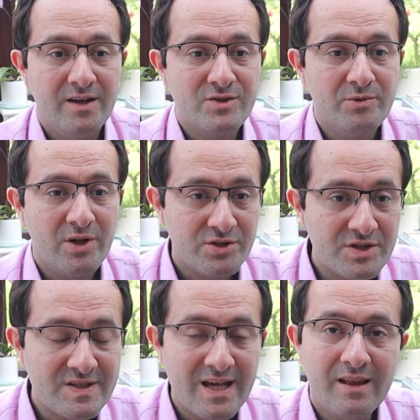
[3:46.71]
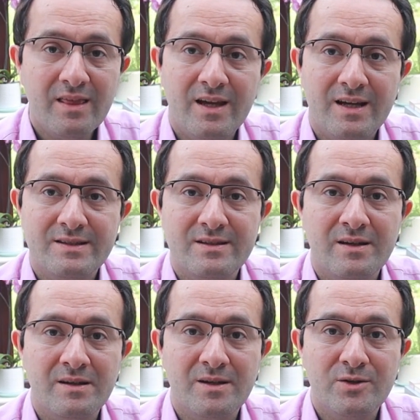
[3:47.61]
So we understand
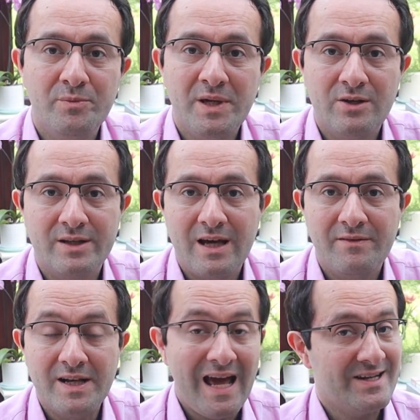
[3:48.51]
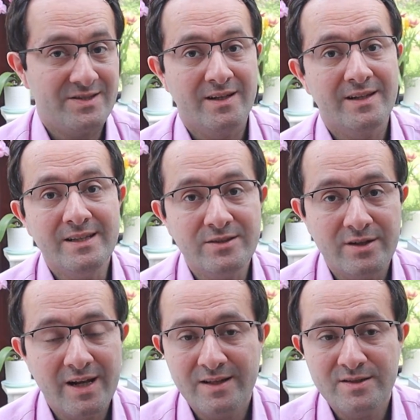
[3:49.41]
that you may not have an excellent
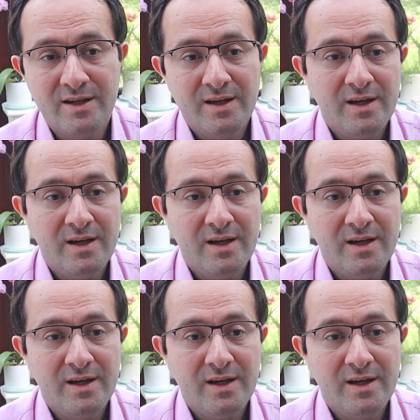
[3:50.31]
internet,